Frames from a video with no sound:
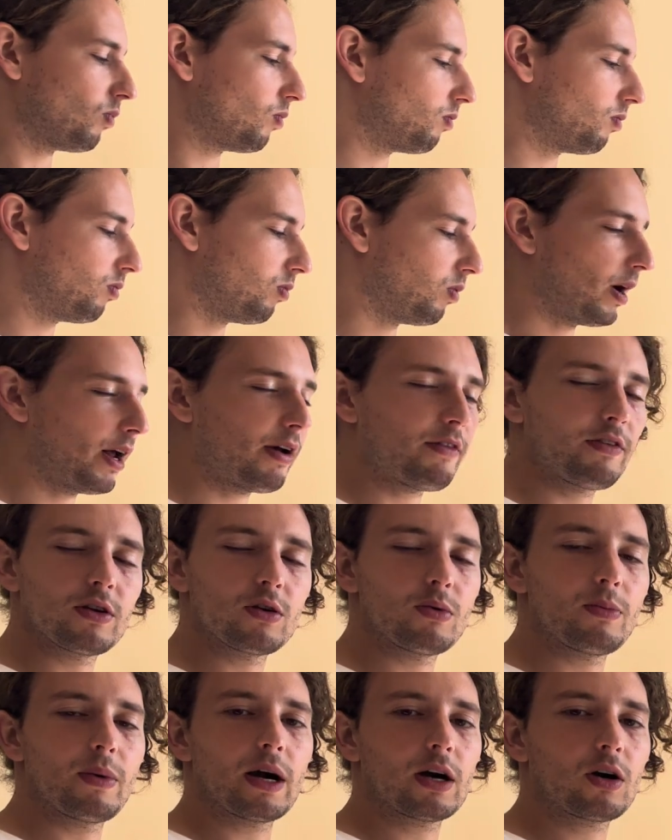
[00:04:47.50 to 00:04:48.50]
whatever you
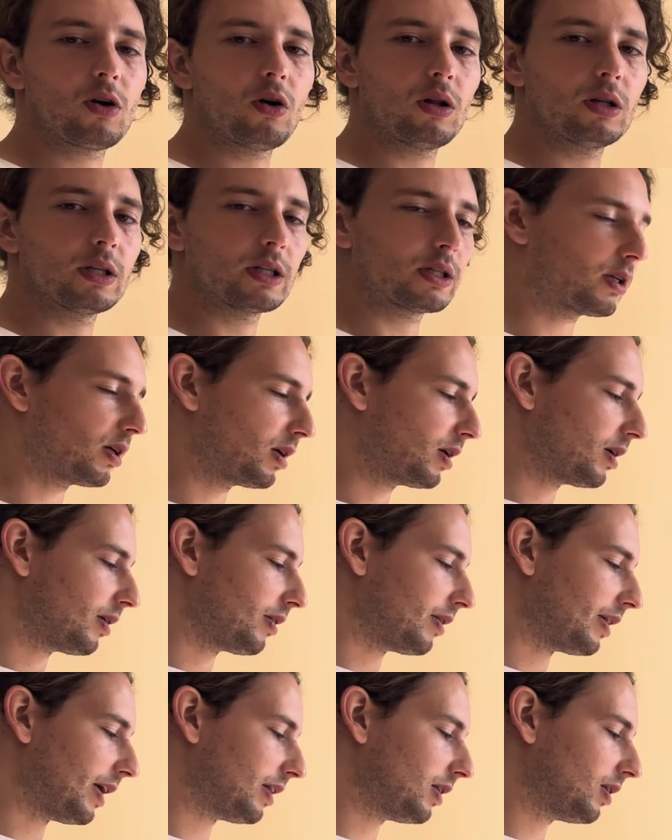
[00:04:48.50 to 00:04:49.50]
might call it,
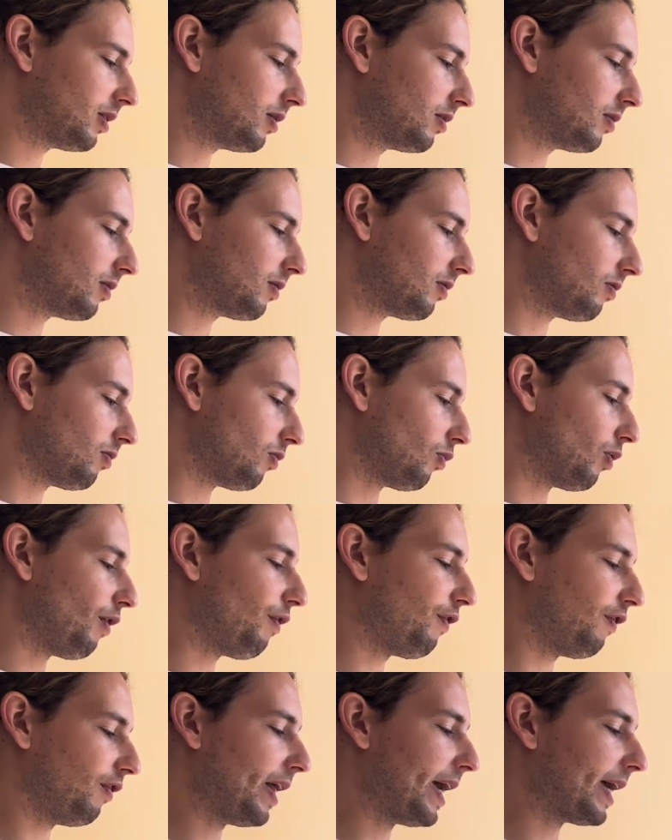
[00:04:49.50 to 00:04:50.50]
that
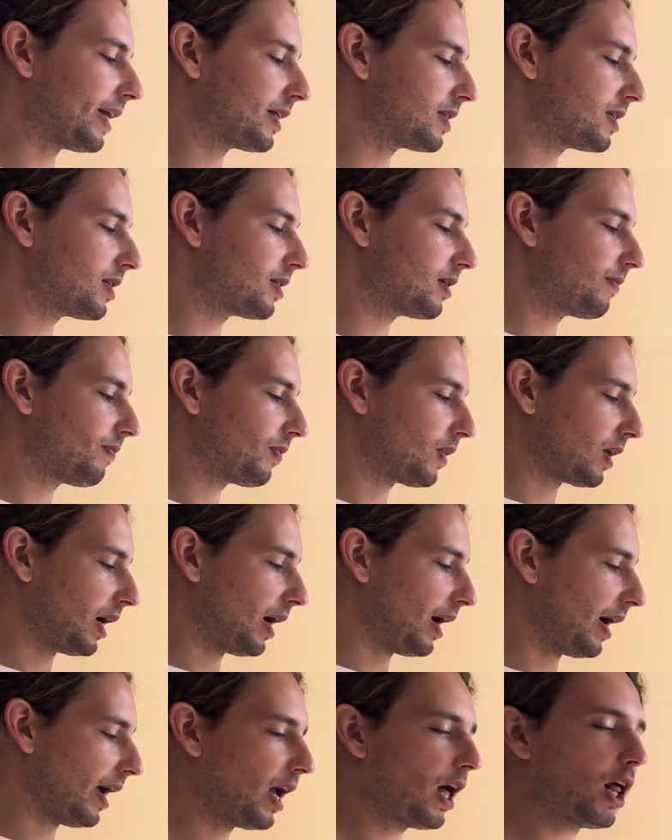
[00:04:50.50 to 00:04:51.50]
reflects a
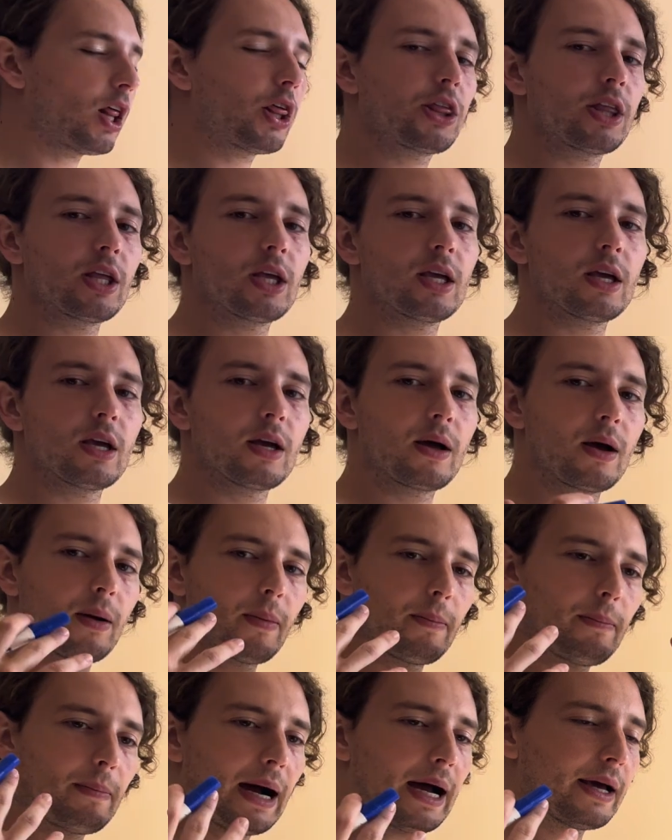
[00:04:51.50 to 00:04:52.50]
healthy
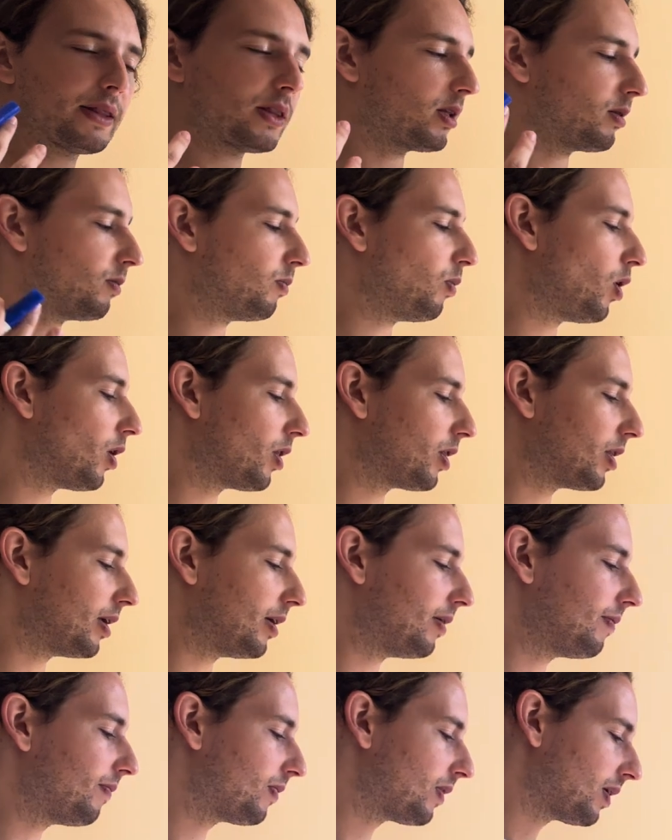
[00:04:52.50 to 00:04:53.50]
mind and
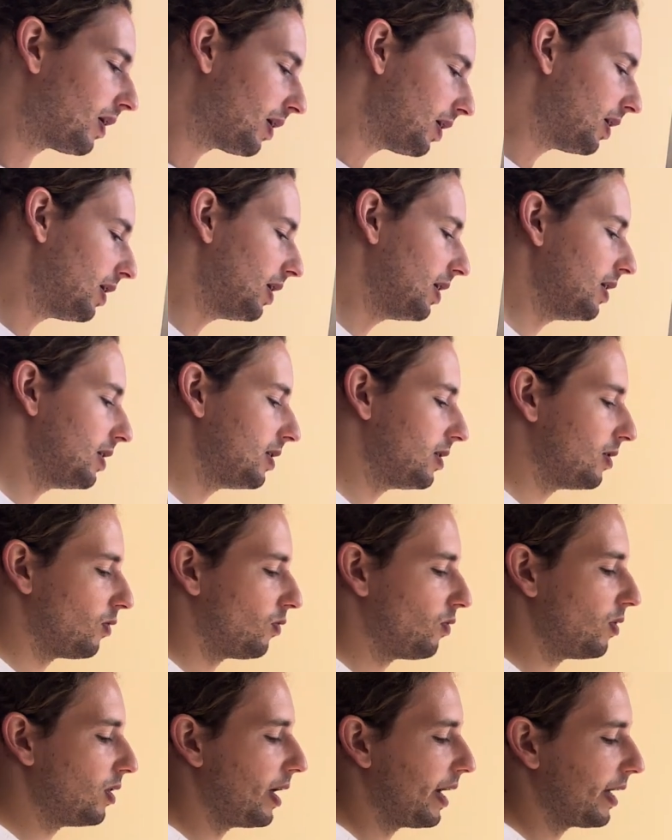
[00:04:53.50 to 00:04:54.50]
body is
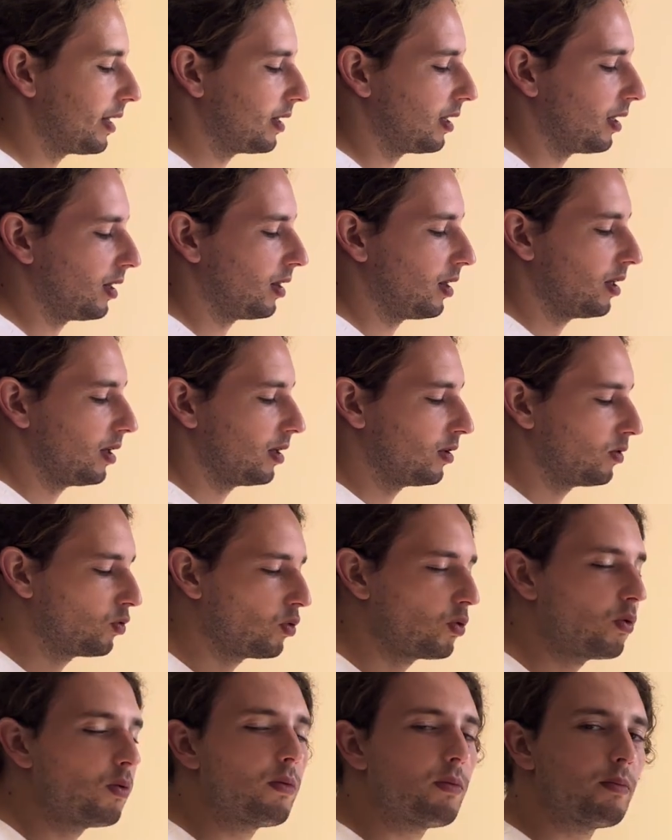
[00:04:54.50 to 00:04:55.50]
related
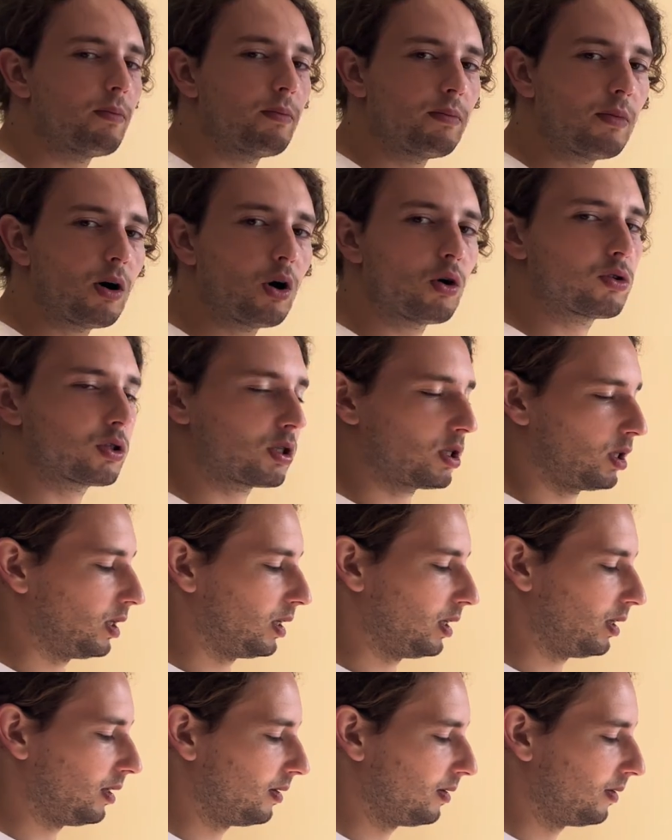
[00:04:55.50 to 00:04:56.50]
to
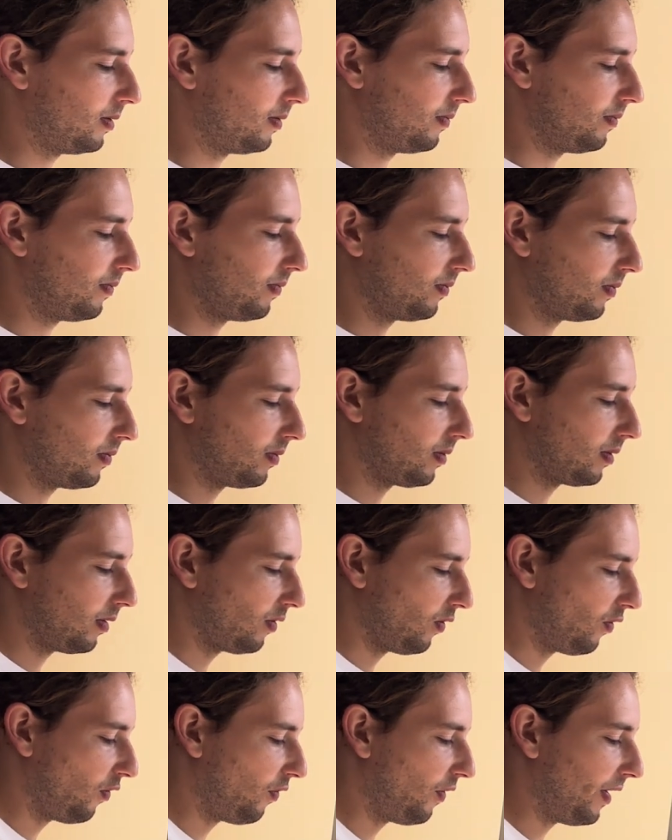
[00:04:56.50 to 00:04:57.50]
mostly
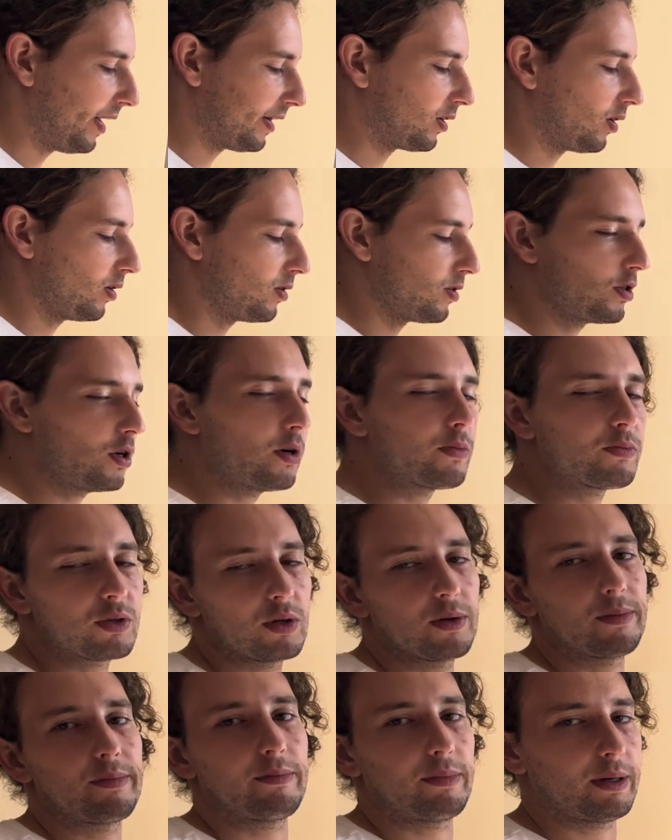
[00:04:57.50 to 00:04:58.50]
fat
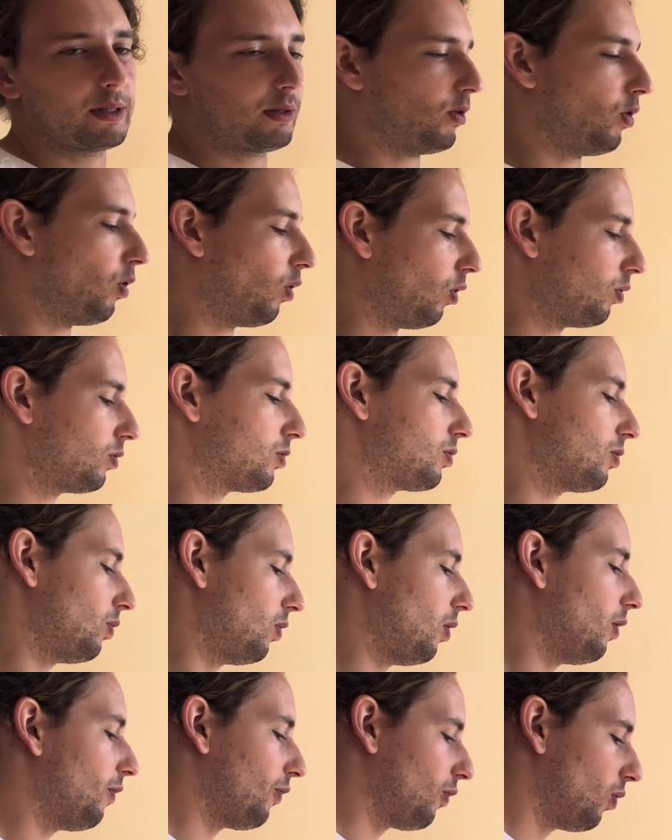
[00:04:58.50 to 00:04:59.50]
consumption, but also,
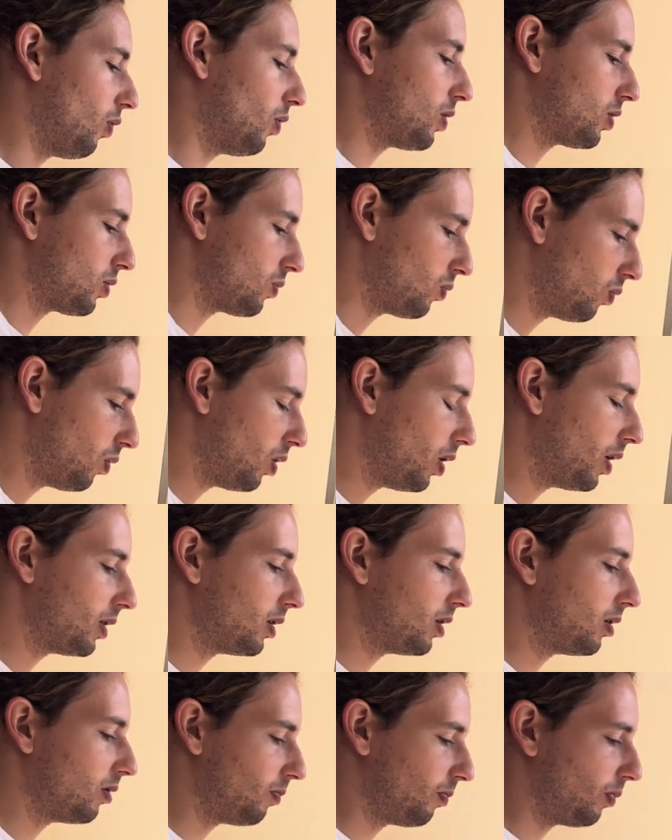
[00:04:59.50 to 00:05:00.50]
of course,
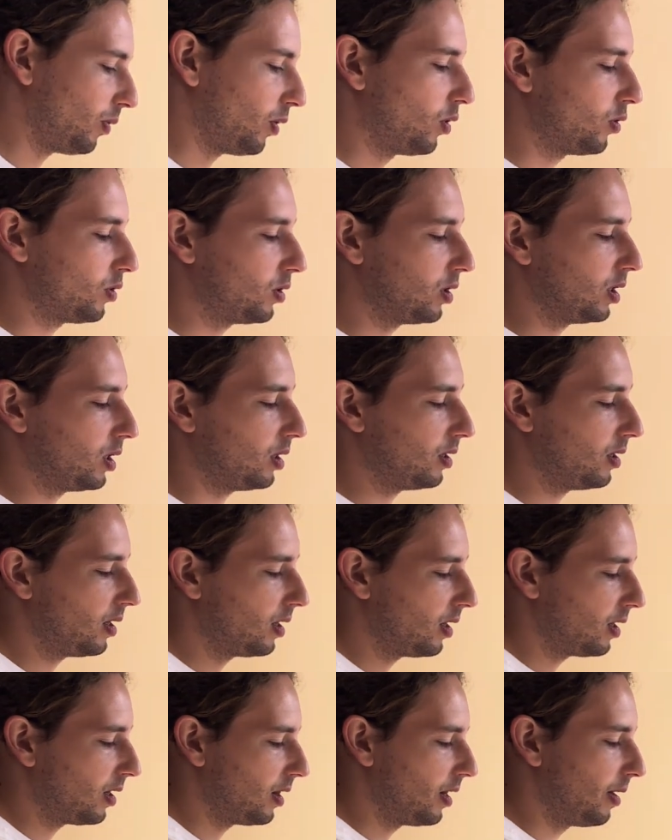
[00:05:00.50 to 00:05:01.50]
water, protein,
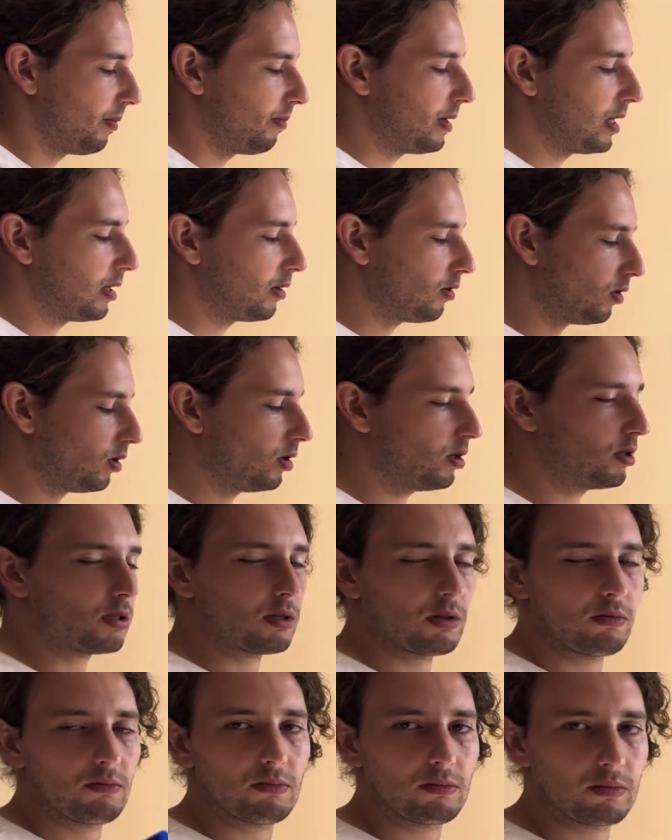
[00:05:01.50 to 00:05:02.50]
the minerals
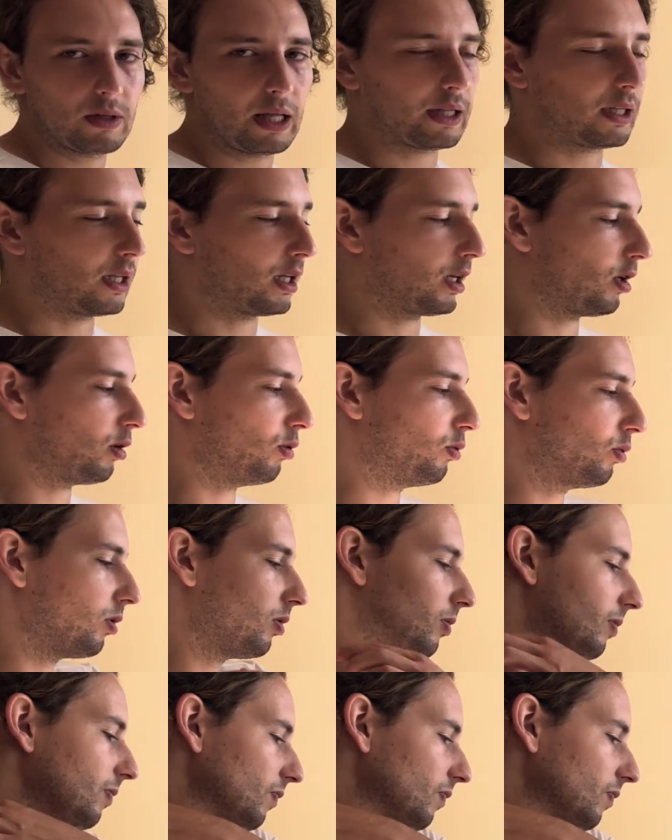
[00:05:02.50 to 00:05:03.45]
that include